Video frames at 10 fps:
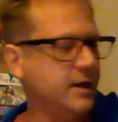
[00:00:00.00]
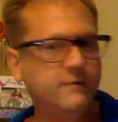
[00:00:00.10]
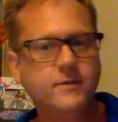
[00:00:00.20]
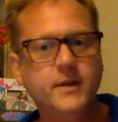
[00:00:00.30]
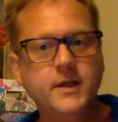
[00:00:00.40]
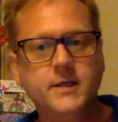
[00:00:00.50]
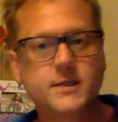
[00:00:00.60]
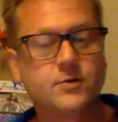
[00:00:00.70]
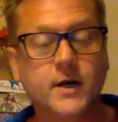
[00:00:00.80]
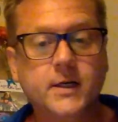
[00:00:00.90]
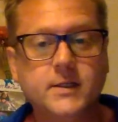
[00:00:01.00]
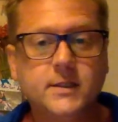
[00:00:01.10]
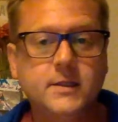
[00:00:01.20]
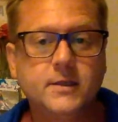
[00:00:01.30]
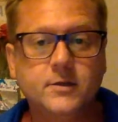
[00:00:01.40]
give these strings
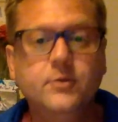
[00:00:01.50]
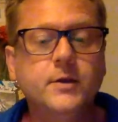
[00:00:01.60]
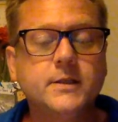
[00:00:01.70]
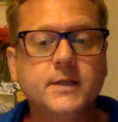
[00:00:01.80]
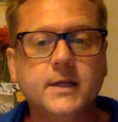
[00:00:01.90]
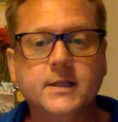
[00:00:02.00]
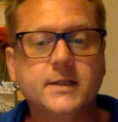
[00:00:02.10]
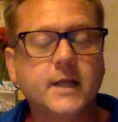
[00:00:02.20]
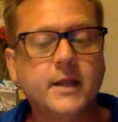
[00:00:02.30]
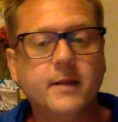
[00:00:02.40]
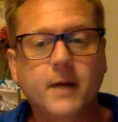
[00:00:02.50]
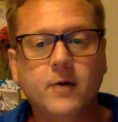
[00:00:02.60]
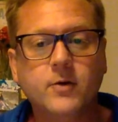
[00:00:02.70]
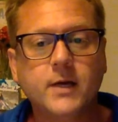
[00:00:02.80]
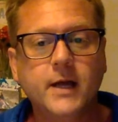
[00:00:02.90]
to students and send them
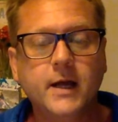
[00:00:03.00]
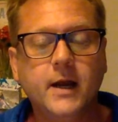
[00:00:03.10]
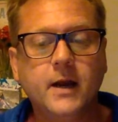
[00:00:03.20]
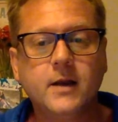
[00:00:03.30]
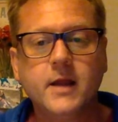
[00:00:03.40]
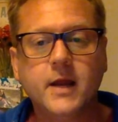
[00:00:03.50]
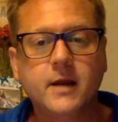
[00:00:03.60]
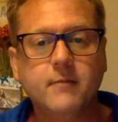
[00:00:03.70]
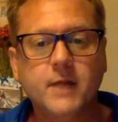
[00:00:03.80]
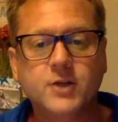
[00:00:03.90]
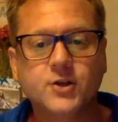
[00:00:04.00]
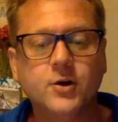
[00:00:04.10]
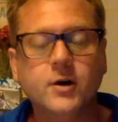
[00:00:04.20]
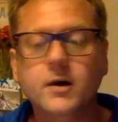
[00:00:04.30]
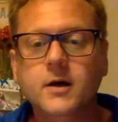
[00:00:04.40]
out, and they can
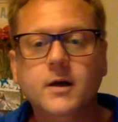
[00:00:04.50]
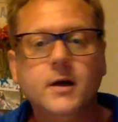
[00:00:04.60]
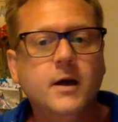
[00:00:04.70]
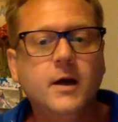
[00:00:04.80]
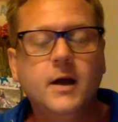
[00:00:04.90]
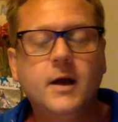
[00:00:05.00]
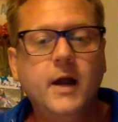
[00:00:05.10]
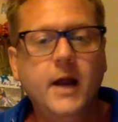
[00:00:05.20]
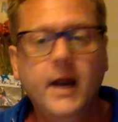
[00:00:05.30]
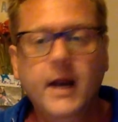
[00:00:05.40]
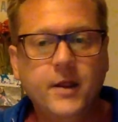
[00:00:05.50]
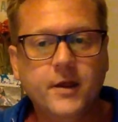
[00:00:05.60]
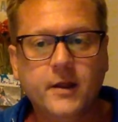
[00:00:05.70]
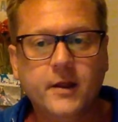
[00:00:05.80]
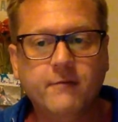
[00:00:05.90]
measure
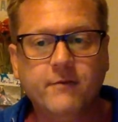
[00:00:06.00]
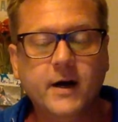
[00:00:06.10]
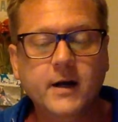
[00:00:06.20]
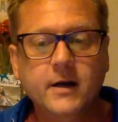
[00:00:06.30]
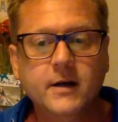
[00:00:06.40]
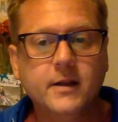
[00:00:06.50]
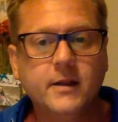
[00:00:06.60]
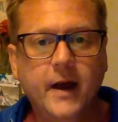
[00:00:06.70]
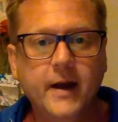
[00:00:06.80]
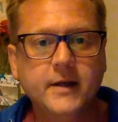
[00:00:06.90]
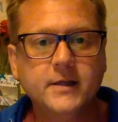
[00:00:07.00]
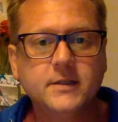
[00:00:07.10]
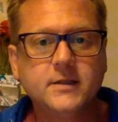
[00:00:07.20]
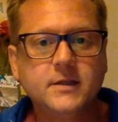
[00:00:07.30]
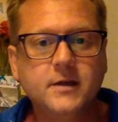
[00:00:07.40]
anything they find that
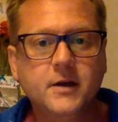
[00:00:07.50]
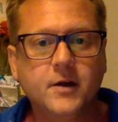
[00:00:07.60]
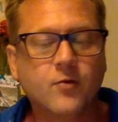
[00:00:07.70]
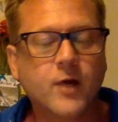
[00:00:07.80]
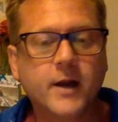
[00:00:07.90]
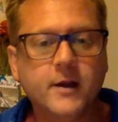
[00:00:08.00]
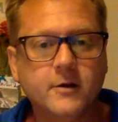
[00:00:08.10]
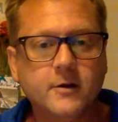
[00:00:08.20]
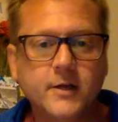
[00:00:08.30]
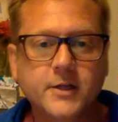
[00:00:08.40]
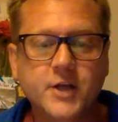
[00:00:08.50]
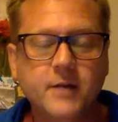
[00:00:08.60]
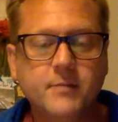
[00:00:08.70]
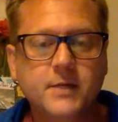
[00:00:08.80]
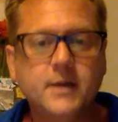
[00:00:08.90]
is irregularly
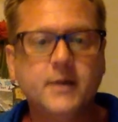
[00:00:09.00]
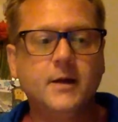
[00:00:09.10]
shaped.